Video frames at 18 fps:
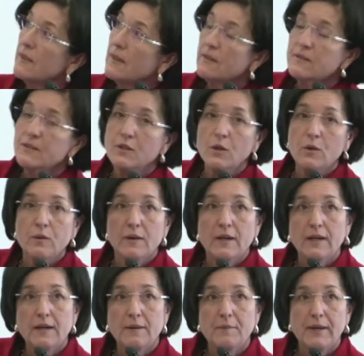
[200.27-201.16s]
So
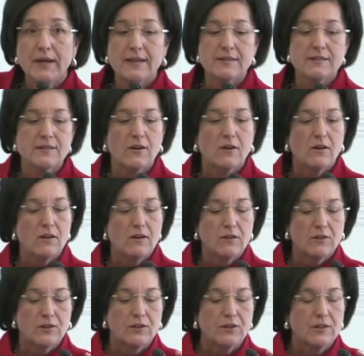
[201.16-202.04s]
as
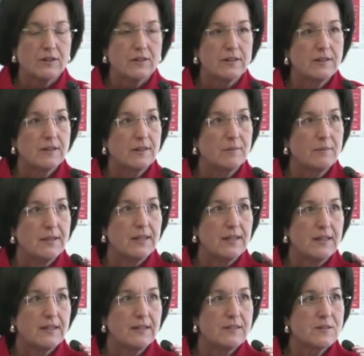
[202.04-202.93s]
all good
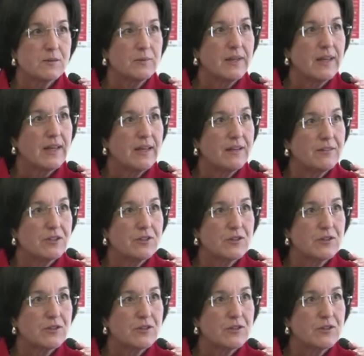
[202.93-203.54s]
committees, we have a